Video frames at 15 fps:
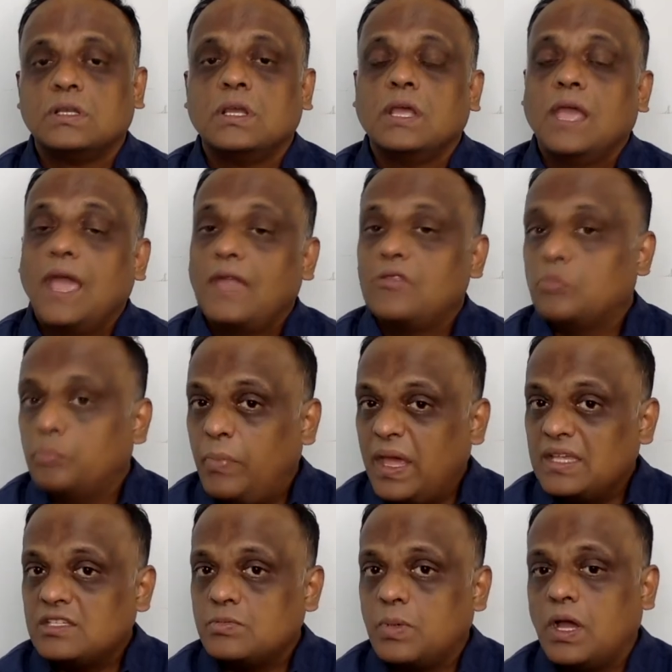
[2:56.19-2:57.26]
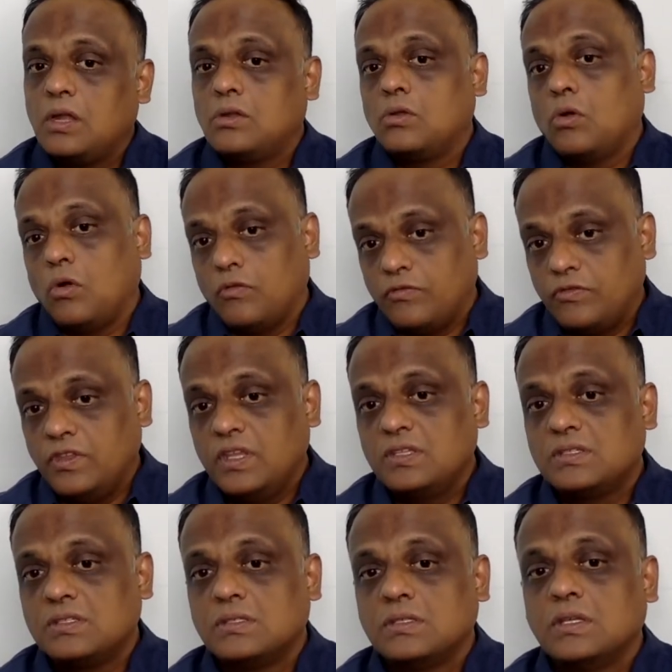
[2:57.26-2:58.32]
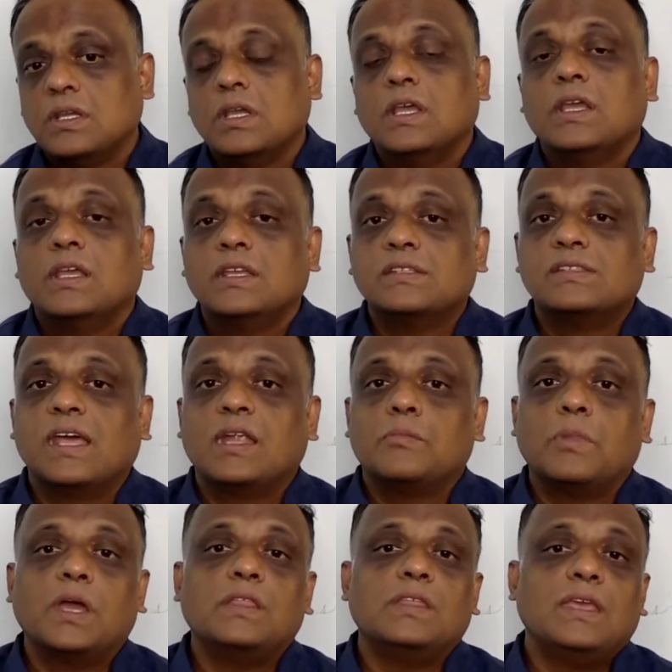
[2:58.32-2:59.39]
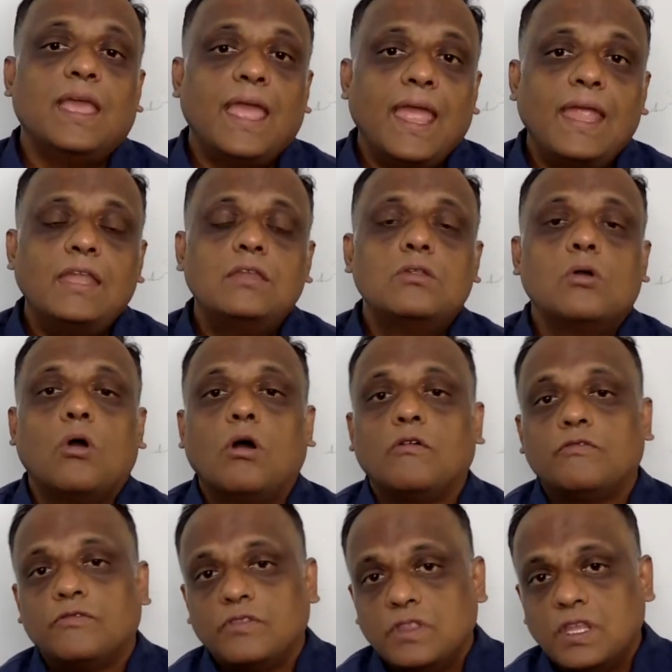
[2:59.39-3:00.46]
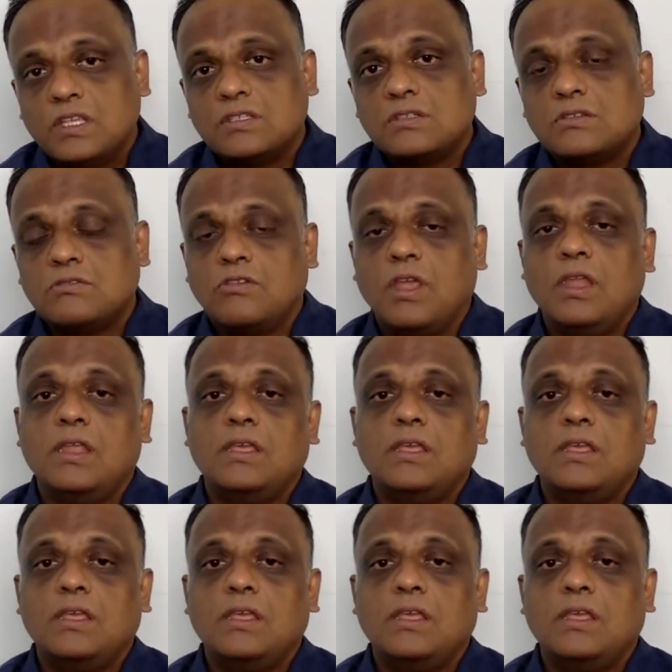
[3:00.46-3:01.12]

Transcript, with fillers: And the best part of this is that by the end of this training